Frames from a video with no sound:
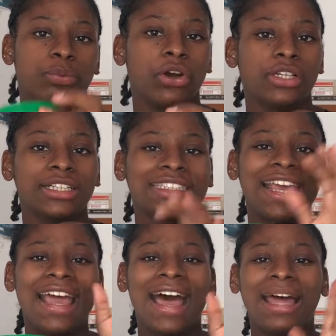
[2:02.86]
product.
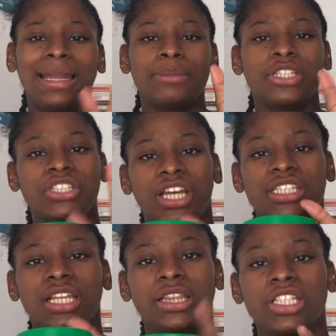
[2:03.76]
And I'm
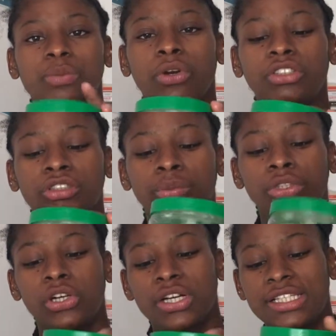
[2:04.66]
suggesting this product
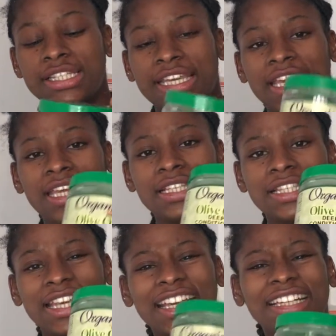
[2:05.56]
because it
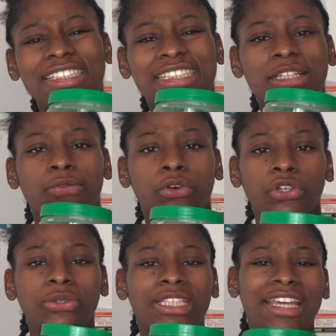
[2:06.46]
is easy for
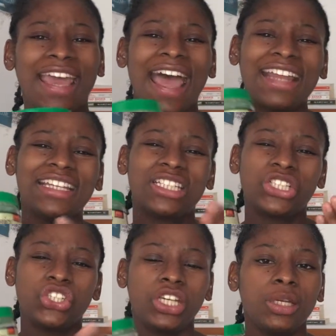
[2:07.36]
you to get, and it's a
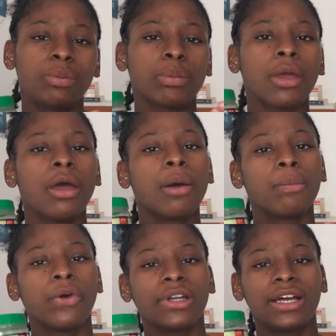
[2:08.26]
cheap
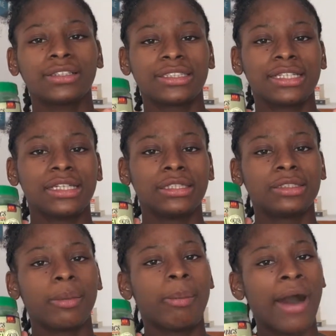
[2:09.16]
product
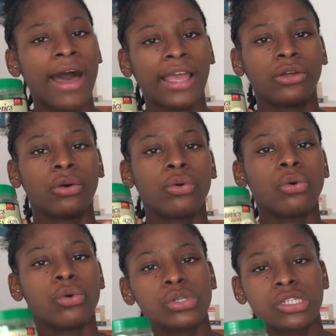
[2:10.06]
to buy
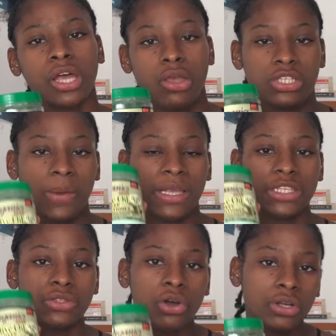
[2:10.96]
also. So
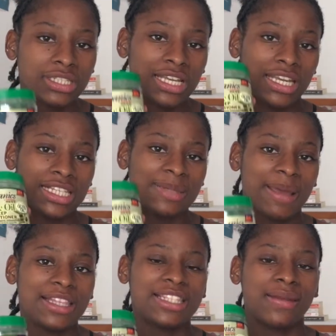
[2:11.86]
it's not an
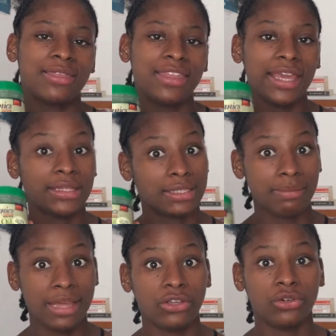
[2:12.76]
expensive thing to
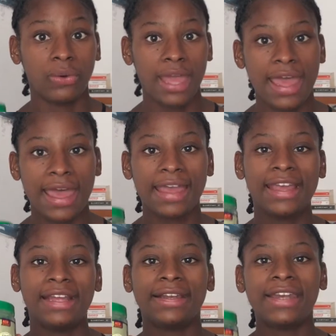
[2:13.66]
make your hair
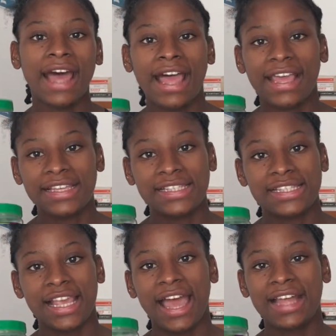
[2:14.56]

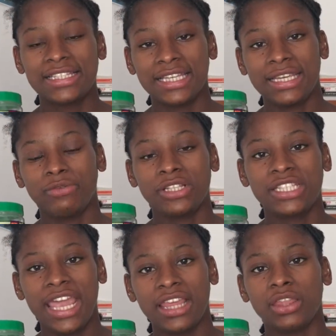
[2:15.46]
nice and to
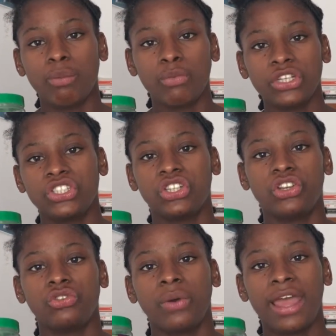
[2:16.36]
retain the moisture
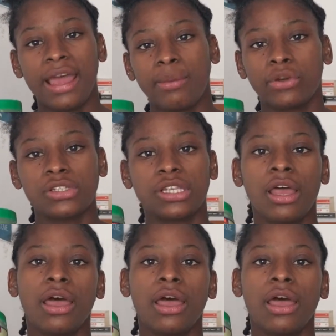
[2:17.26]
in your hair, because